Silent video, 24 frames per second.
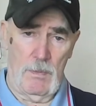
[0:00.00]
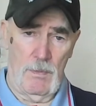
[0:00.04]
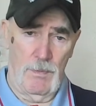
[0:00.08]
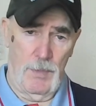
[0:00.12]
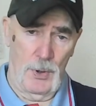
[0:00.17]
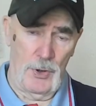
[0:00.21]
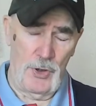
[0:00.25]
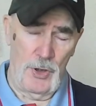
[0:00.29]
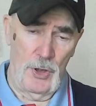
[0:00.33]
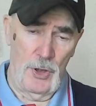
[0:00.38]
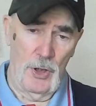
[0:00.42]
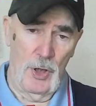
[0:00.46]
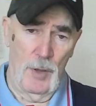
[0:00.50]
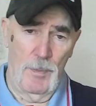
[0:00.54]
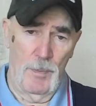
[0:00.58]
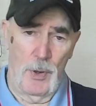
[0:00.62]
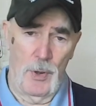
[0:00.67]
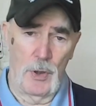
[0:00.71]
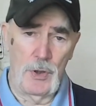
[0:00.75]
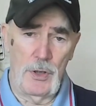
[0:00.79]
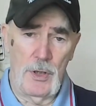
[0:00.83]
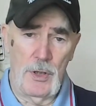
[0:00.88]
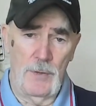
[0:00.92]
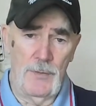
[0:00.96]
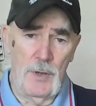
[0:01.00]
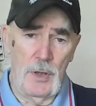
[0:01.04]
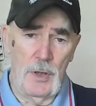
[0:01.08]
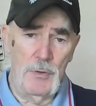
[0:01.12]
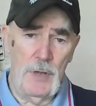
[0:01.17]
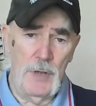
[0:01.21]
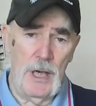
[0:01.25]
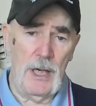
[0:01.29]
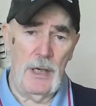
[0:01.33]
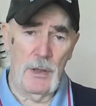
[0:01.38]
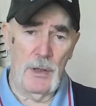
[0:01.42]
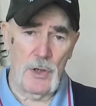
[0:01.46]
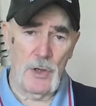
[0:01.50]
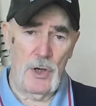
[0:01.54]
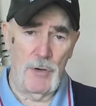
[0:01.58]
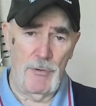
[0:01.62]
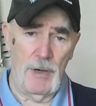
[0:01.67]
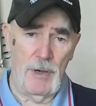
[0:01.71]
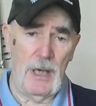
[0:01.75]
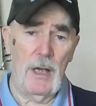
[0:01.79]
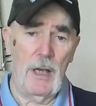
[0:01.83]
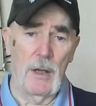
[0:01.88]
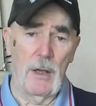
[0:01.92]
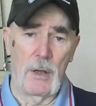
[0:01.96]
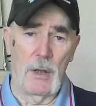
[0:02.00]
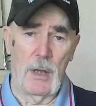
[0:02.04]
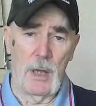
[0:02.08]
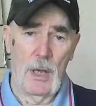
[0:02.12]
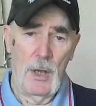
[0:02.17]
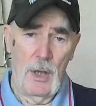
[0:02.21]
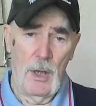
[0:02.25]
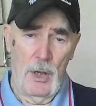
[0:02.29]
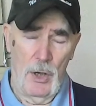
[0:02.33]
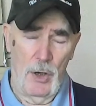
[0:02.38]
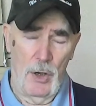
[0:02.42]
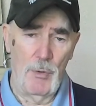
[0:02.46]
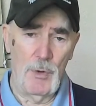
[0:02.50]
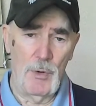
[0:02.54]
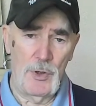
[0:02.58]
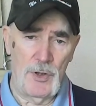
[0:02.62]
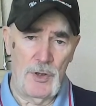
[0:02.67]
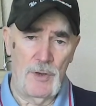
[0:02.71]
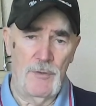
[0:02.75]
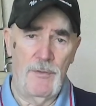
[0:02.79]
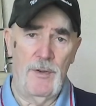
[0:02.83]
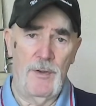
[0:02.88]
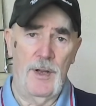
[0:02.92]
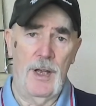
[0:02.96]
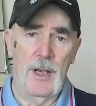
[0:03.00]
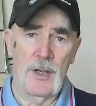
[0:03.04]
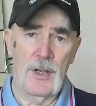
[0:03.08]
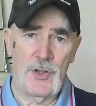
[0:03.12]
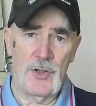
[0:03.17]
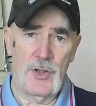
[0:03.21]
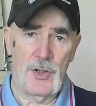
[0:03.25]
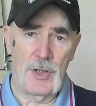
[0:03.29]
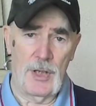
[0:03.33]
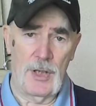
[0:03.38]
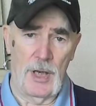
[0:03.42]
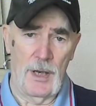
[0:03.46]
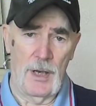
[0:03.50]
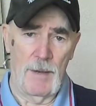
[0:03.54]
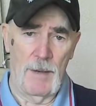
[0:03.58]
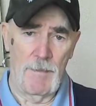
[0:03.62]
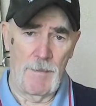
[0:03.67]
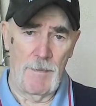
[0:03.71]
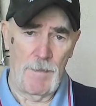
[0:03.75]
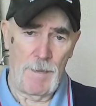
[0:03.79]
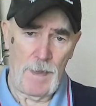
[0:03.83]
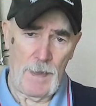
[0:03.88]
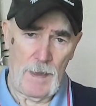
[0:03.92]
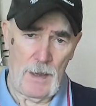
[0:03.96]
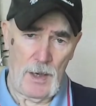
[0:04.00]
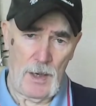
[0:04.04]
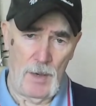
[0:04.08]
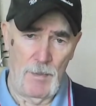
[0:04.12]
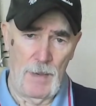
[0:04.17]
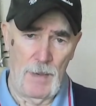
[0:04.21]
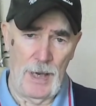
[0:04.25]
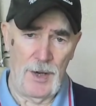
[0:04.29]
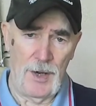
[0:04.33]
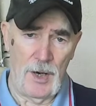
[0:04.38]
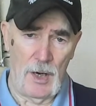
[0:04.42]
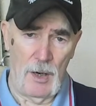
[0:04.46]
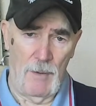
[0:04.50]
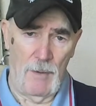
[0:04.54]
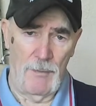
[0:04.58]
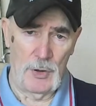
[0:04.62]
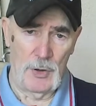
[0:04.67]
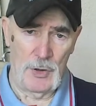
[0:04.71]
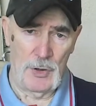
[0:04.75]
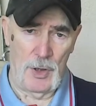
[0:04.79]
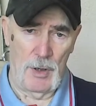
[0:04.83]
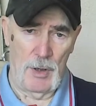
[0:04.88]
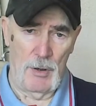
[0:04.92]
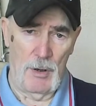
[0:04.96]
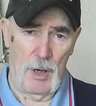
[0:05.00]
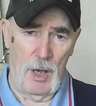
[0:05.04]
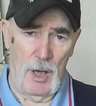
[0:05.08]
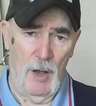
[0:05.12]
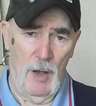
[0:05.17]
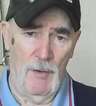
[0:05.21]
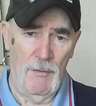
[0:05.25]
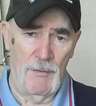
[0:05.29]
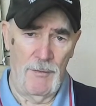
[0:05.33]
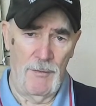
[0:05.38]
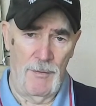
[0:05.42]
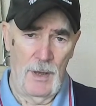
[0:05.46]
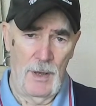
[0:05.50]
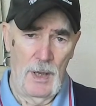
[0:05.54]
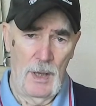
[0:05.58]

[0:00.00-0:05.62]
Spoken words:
puts the other point of view, Neil Creel, who was the first commanding officer of